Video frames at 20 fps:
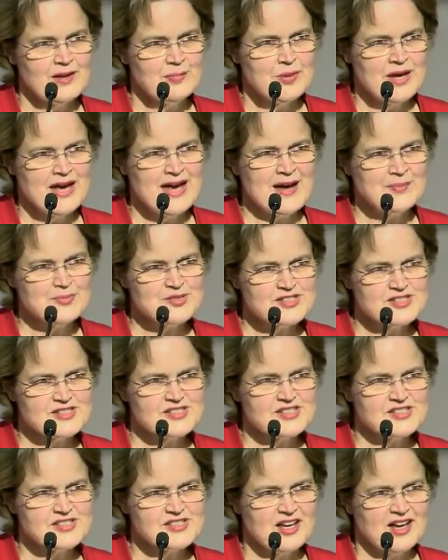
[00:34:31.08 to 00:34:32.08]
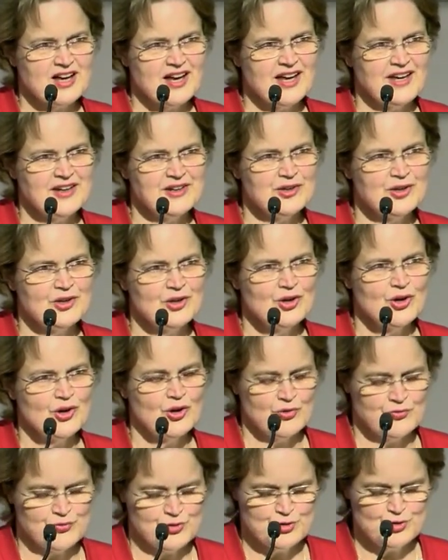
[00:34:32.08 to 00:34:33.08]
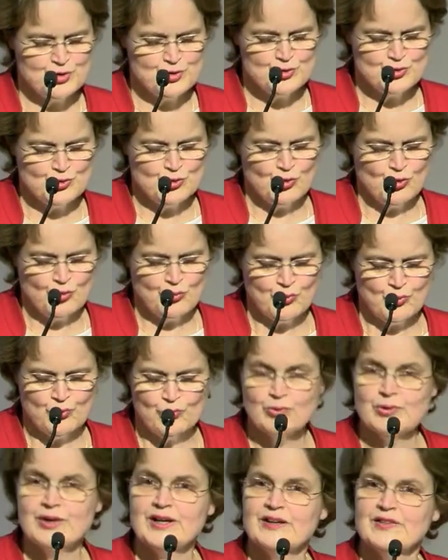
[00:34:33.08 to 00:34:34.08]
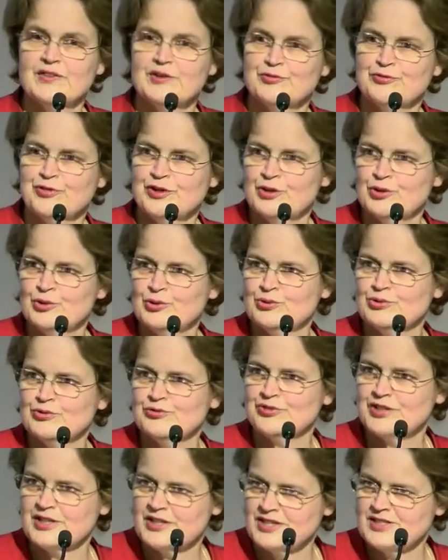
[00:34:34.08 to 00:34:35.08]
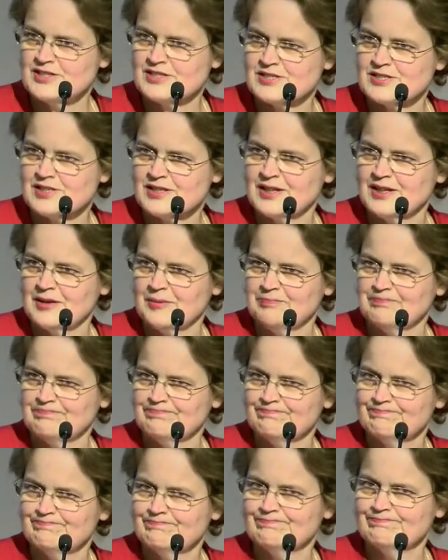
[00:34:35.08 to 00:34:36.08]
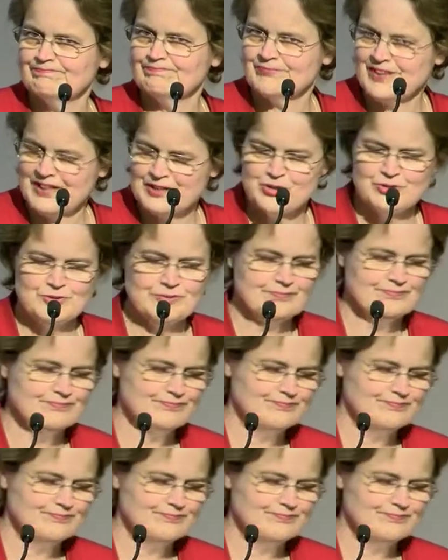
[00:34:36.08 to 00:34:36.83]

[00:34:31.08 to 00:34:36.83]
Perhaps it's a sign of the new normal in the field for years to come. Thank you.